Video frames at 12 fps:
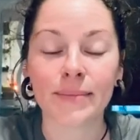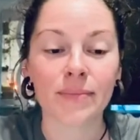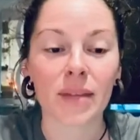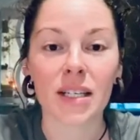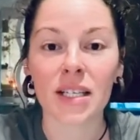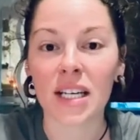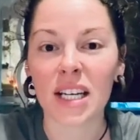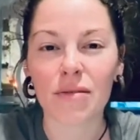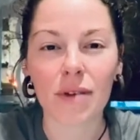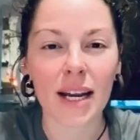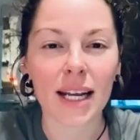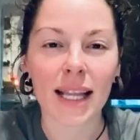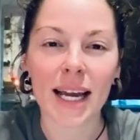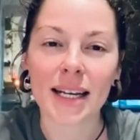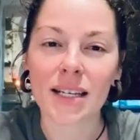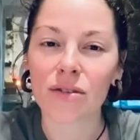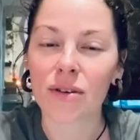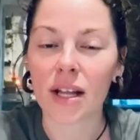acidity
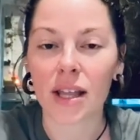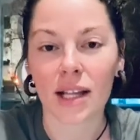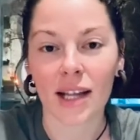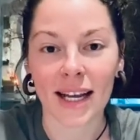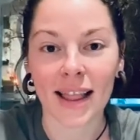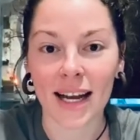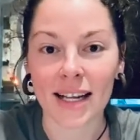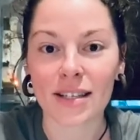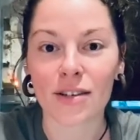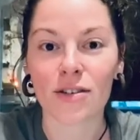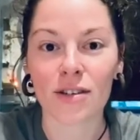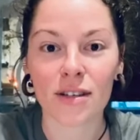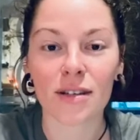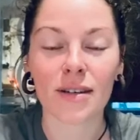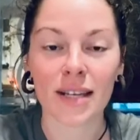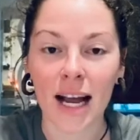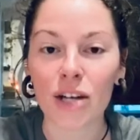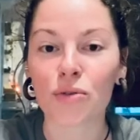regulators or anything like that. So just
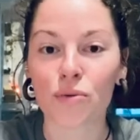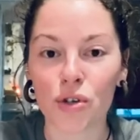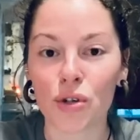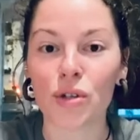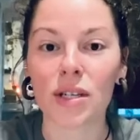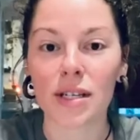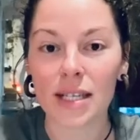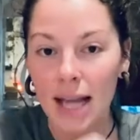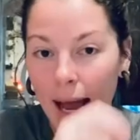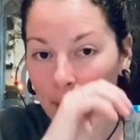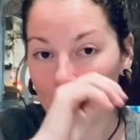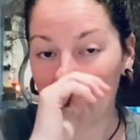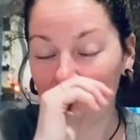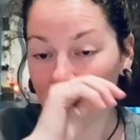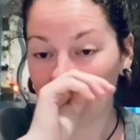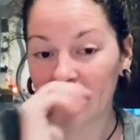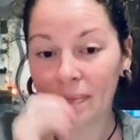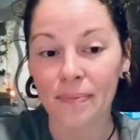natural juices.
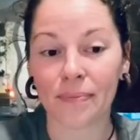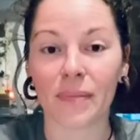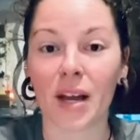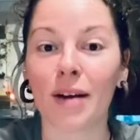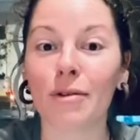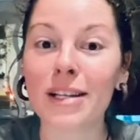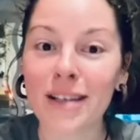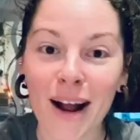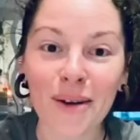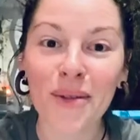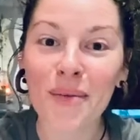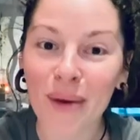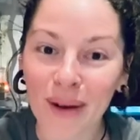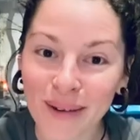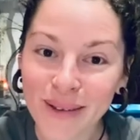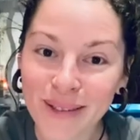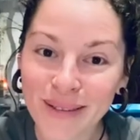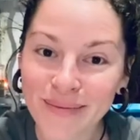I recycle the
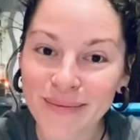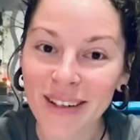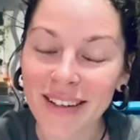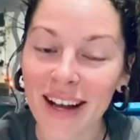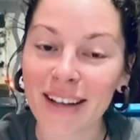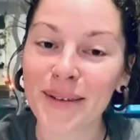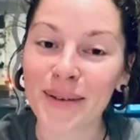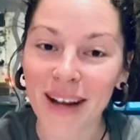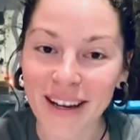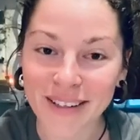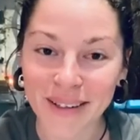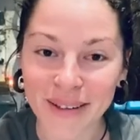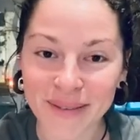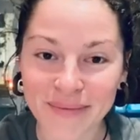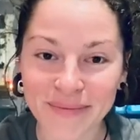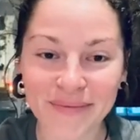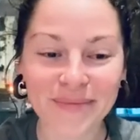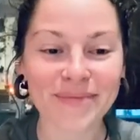bottles because that's what I do.
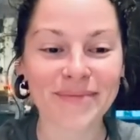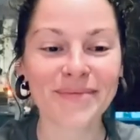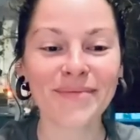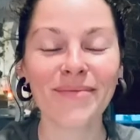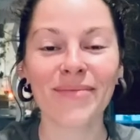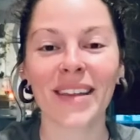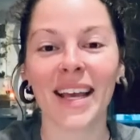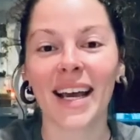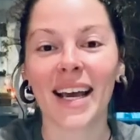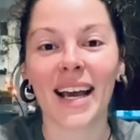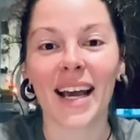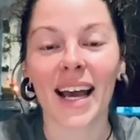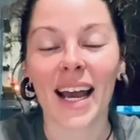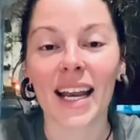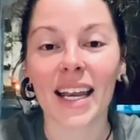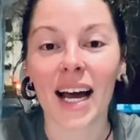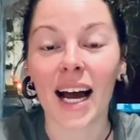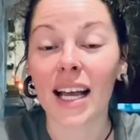And
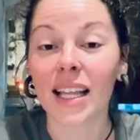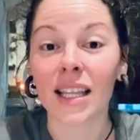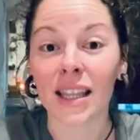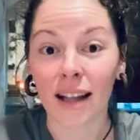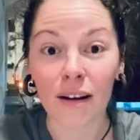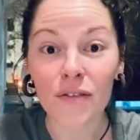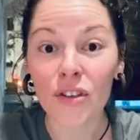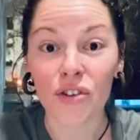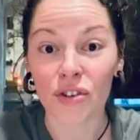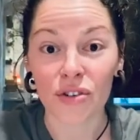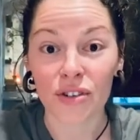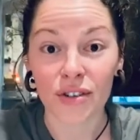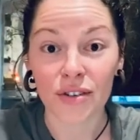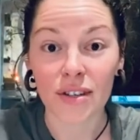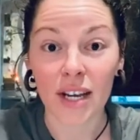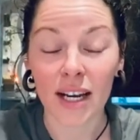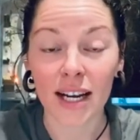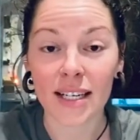I love the juices
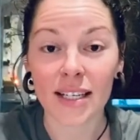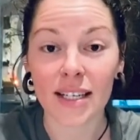and I